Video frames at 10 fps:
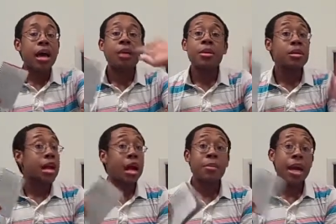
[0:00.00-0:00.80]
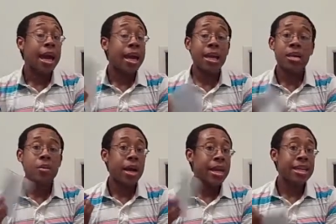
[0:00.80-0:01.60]
I'm gonna, I'm, I gotta
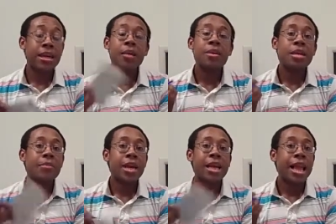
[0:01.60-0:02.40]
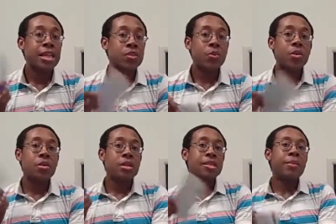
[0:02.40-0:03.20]
go. I mean, I'm gonna get me a glass of
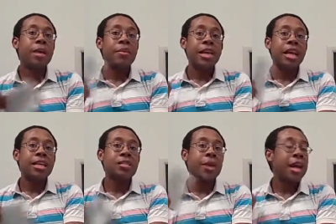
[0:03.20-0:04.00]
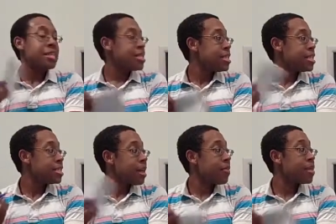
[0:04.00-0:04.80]
water, some lemonade, some iced tea or
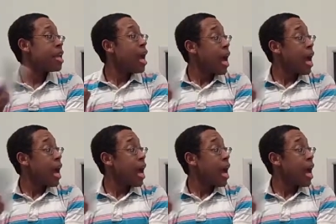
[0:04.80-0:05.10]
something.